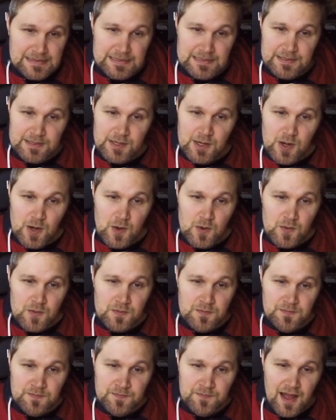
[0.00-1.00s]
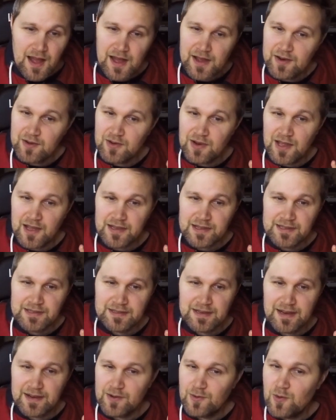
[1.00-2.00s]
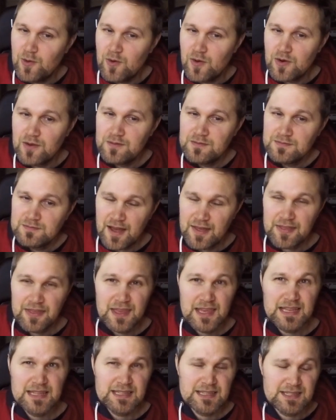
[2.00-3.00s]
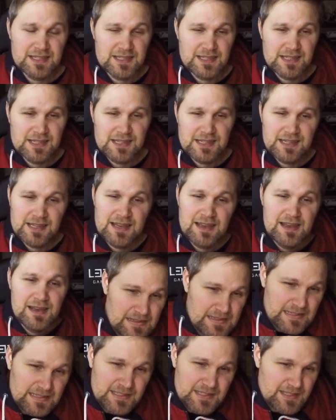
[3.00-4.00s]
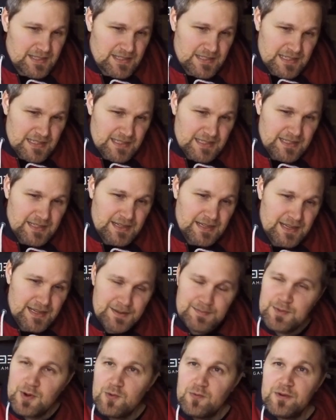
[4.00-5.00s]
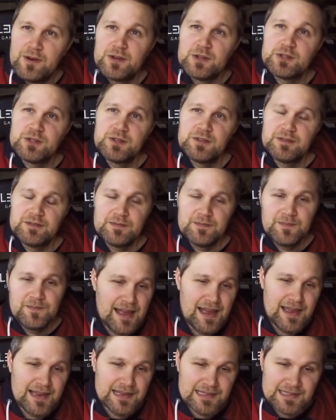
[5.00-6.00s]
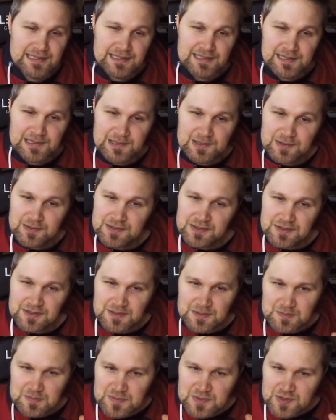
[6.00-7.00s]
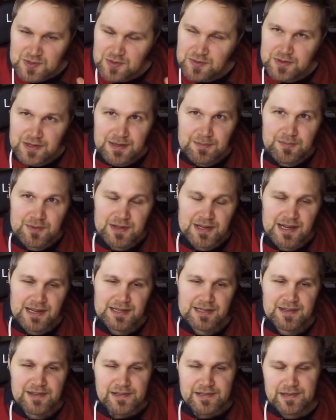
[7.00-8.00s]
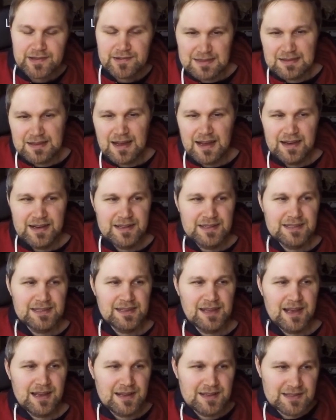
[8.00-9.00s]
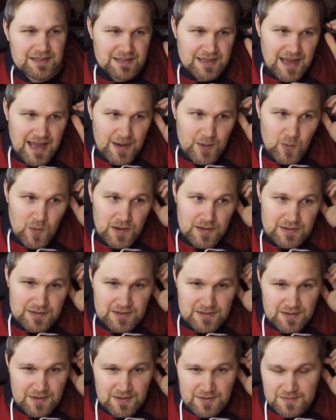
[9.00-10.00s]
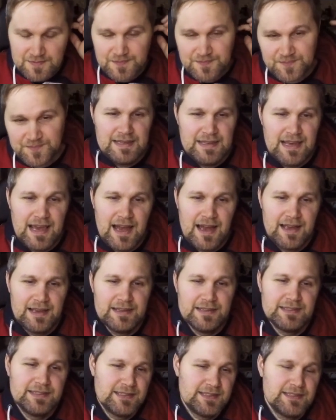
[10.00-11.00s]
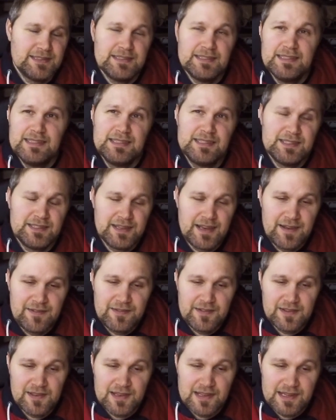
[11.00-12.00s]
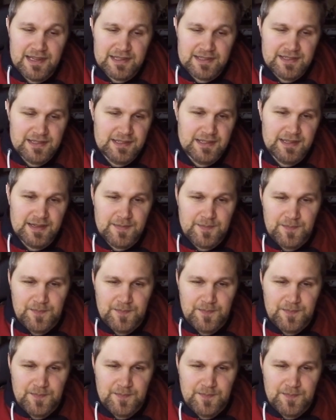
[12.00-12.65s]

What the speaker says: no, I don't like it at all. I think it's a C. It's just an emo version and it looks too depressed. Kinda is like a sad one, so yeah, it's definitely a C.